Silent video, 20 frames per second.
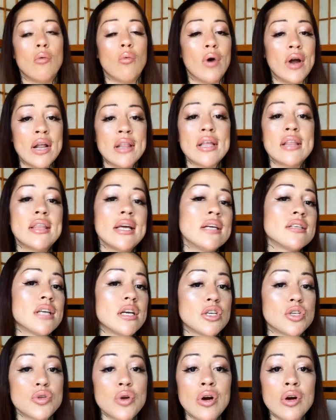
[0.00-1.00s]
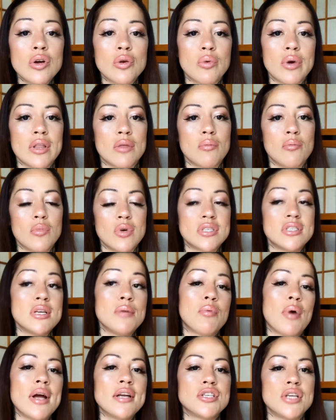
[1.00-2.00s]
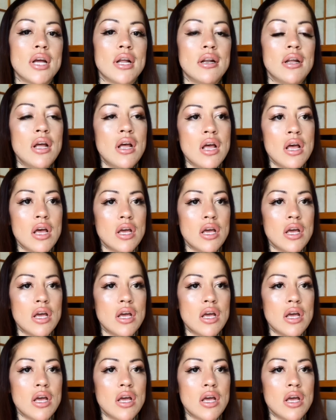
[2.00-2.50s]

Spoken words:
one of the things I struggled with was depression.